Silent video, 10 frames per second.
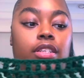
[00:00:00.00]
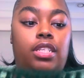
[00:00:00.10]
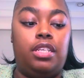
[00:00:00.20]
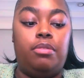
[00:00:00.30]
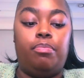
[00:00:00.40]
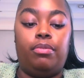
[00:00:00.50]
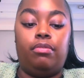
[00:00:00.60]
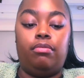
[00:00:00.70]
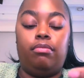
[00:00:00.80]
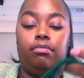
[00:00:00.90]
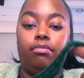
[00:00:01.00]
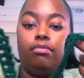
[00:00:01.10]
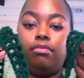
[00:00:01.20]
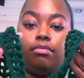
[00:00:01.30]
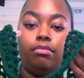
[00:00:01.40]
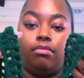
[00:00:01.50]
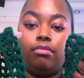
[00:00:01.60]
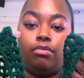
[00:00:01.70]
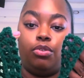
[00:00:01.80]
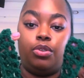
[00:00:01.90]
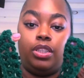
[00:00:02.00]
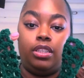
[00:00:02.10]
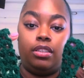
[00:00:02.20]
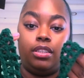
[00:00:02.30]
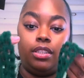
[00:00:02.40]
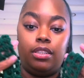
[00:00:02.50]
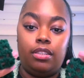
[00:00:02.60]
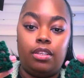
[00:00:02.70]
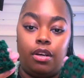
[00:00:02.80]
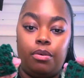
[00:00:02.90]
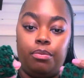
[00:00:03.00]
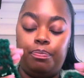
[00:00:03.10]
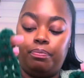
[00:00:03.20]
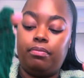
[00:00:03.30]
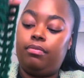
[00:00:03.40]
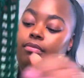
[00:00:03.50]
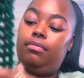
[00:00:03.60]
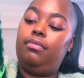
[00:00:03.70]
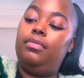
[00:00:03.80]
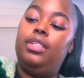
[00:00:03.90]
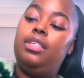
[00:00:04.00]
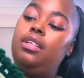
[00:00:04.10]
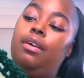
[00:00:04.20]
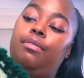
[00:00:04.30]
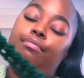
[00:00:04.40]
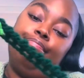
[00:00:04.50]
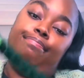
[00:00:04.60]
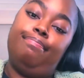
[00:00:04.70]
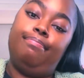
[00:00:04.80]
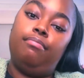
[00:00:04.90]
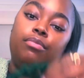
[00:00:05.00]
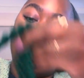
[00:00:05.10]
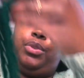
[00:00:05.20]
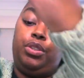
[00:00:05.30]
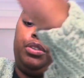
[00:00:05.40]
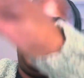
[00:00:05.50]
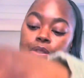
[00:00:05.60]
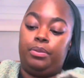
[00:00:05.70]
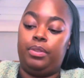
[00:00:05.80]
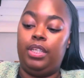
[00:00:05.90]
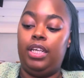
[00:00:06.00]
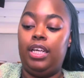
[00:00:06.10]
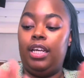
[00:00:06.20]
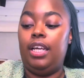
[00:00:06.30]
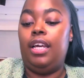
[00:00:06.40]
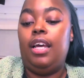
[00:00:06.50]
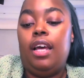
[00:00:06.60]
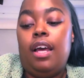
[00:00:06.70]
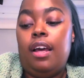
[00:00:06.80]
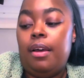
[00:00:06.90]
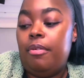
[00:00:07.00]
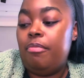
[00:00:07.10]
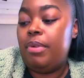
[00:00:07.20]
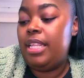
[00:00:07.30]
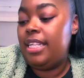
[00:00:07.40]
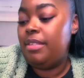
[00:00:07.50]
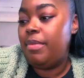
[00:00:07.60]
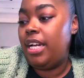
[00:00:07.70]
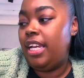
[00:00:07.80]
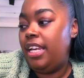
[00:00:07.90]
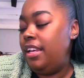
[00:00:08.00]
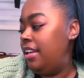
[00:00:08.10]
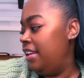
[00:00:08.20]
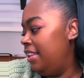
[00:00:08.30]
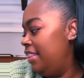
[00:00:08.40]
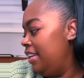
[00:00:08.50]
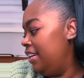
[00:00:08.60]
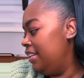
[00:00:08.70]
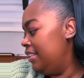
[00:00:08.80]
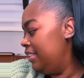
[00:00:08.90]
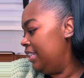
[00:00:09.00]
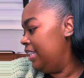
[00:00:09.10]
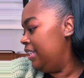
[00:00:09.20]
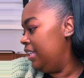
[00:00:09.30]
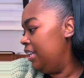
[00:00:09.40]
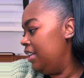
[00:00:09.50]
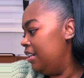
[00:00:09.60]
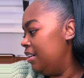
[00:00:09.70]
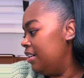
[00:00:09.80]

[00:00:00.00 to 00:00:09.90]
deep green, you know. So what you want to do? But that's my thing lately.